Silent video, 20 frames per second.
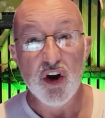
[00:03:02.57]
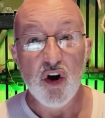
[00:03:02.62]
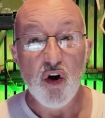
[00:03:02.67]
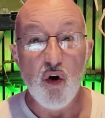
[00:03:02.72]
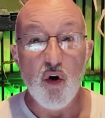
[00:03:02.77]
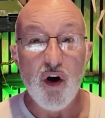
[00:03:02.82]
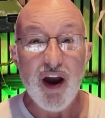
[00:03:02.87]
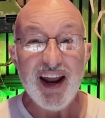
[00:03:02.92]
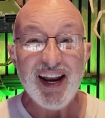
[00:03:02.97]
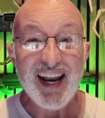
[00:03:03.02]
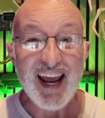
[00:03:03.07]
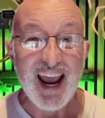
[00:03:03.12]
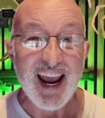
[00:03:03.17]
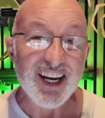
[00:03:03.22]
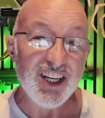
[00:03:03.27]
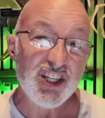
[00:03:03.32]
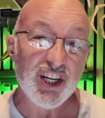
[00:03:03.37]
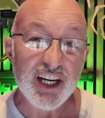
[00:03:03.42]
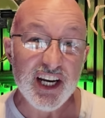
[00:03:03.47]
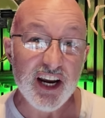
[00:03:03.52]
or an
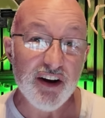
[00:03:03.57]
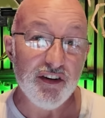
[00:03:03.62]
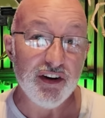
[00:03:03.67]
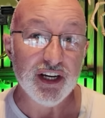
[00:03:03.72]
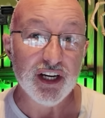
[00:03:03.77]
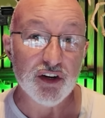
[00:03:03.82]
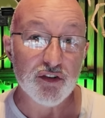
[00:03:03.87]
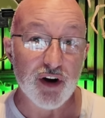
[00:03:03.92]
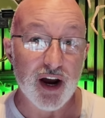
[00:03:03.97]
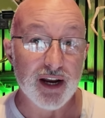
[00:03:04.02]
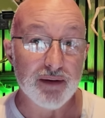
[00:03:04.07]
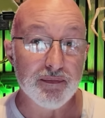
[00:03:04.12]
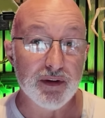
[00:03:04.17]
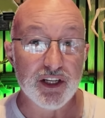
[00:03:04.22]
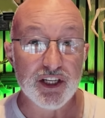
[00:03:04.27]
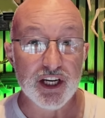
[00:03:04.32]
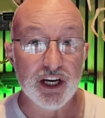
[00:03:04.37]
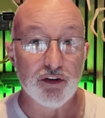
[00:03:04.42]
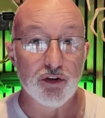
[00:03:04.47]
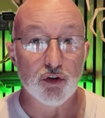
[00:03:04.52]
engineering grade
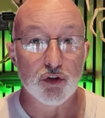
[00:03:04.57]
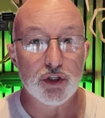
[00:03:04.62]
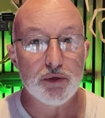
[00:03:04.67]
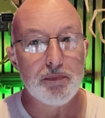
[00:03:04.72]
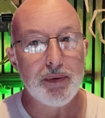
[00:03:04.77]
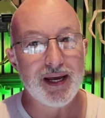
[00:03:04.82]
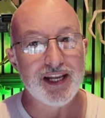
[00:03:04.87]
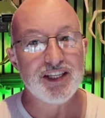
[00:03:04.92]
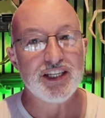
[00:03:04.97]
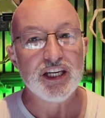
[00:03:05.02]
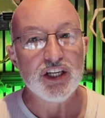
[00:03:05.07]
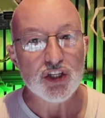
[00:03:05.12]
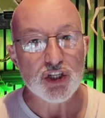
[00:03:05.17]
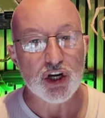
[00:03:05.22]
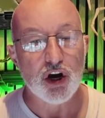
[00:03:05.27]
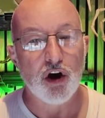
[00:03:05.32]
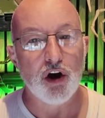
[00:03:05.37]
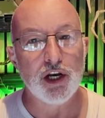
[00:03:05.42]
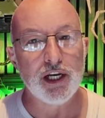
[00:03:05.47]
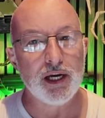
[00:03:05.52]
material, depends
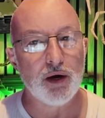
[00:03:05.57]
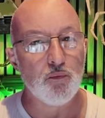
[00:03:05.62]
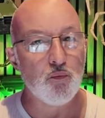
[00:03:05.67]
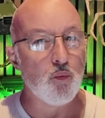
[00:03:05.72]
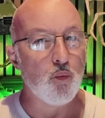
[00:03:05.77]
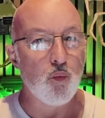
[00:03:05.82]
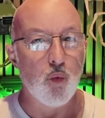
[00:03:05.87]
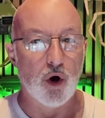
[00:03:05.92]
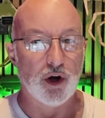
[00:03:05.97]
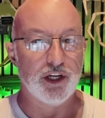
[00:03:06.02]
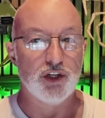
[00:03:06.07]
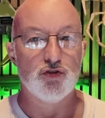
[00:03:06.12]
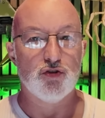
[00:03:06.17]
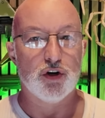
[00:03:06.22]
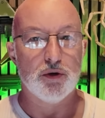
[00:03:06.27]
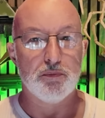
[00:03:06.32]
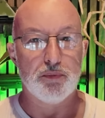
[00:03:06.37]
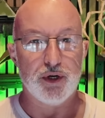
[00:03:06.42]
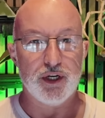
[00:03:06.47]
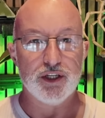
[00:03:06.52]
entirely on what you're
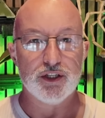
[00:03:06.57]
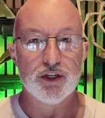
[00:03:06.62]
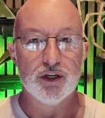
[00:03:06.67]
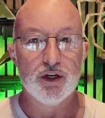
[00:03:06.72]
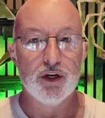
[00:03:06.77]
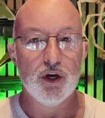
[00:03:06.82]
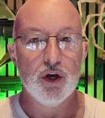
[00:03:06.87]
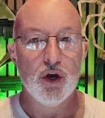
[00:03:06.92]
trying to print.